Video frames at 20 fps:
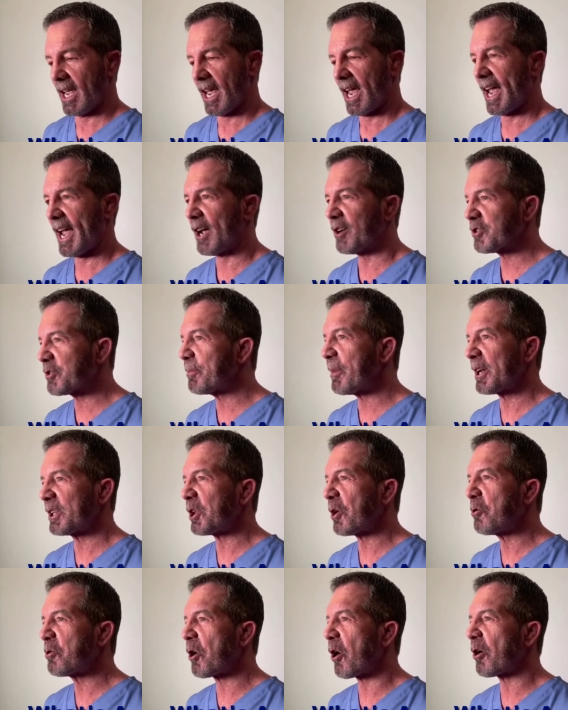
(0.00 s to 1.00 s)
How's my
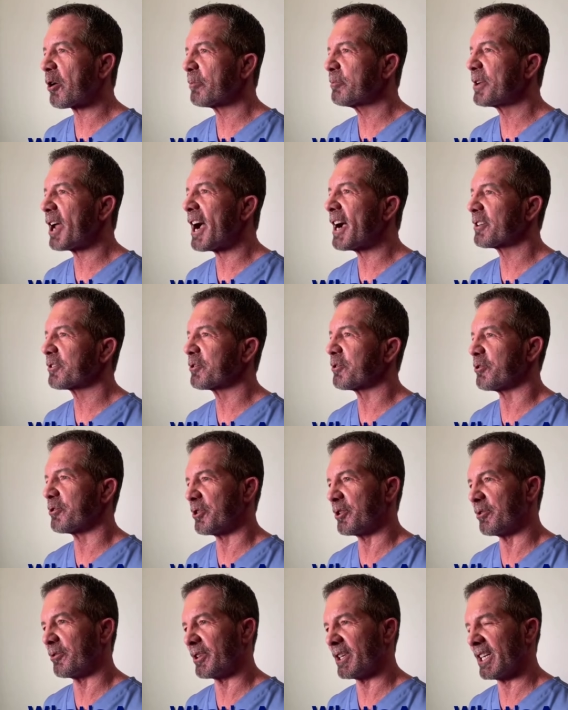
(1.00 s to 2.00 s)
low carb doctor
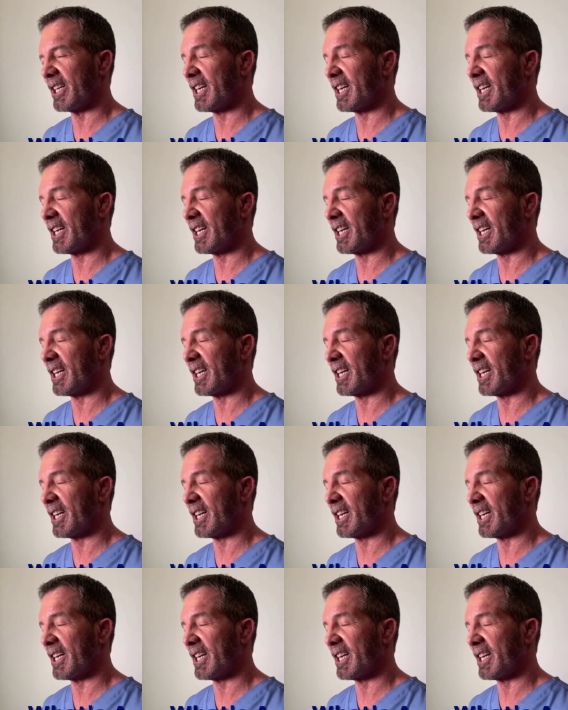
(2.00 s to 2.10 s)
doing?